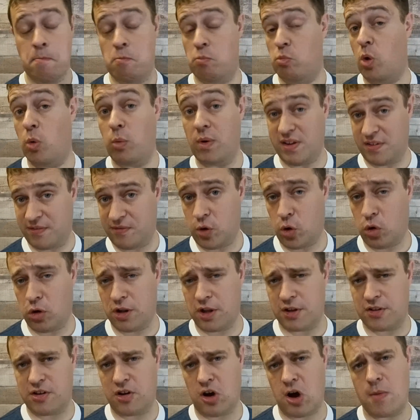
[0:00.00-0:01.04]
what we thought at
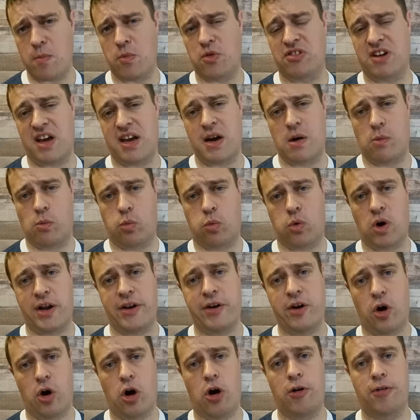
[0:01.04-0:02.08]
the time was a
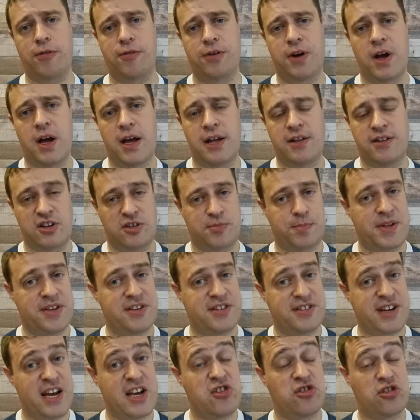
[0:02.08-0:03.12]
one-off
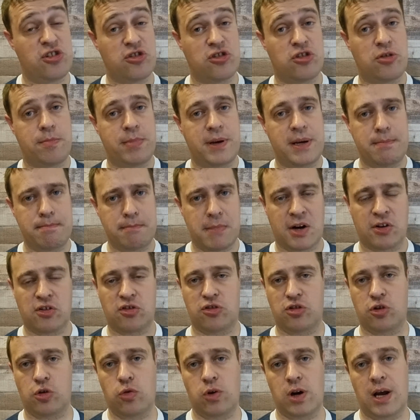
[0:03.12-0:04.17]
dispensation to be much
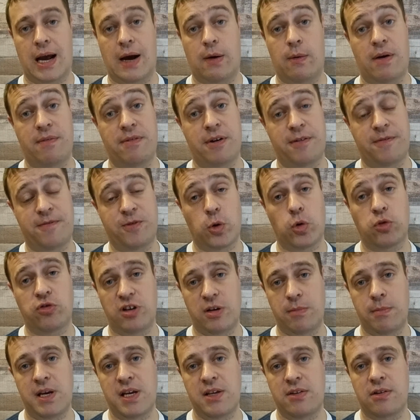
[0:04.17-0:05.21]
taller. However, 40
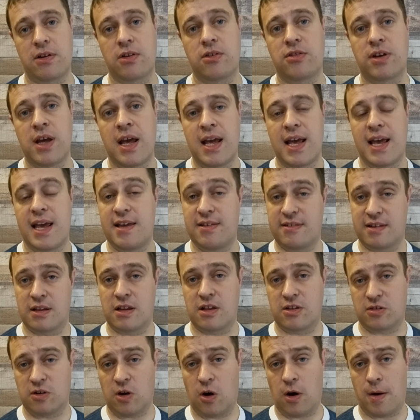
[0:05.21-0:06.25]
metres is at the
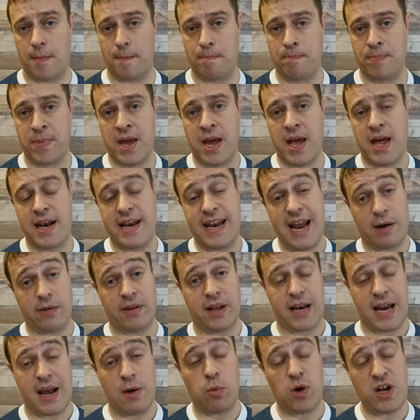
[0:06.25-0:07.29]
time. Now
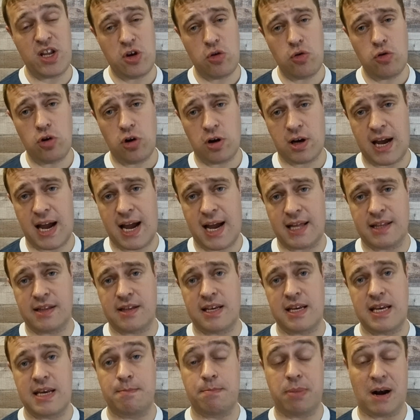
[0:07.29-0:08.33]
then, when you look at
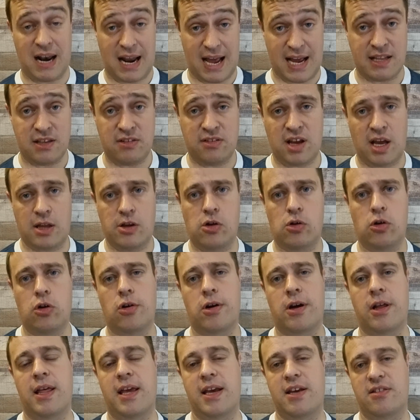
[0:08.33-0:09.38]
the plans and you
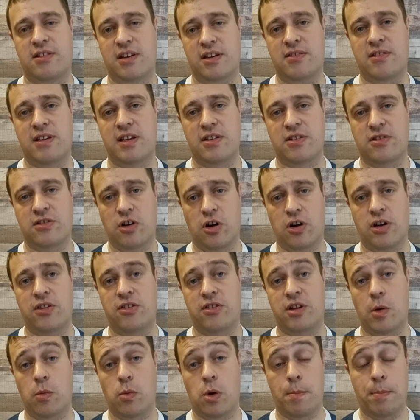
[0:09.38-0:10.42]
look at existing sites
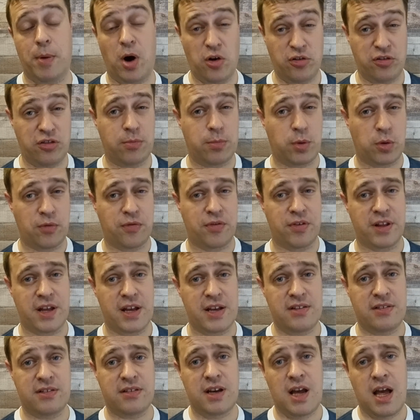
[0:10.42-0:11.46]
that were possible for
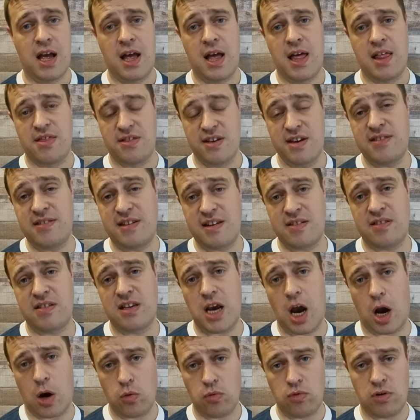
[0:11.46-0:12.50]
this, this is
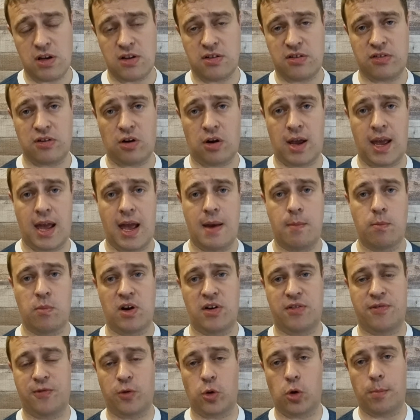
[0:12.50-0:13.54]
the only site in
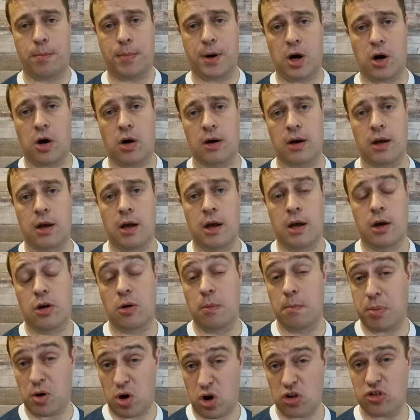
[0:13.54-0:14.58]
which Thorpe Park
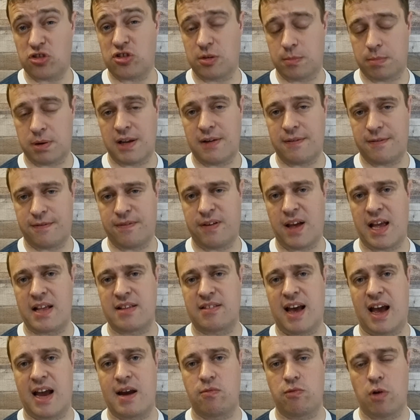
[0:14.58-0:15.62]
can possibly fit
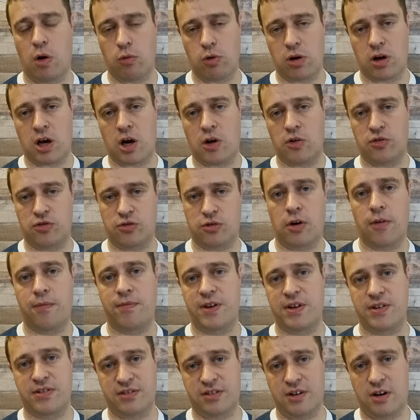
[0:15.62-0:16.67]
a roller coaster of
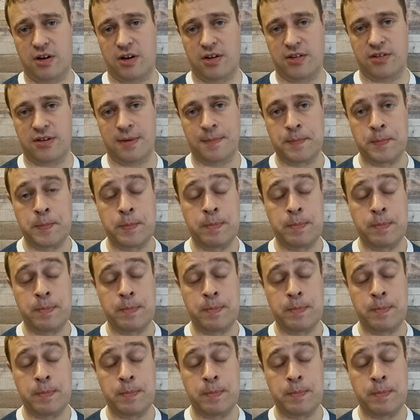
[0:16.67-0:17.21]
this size.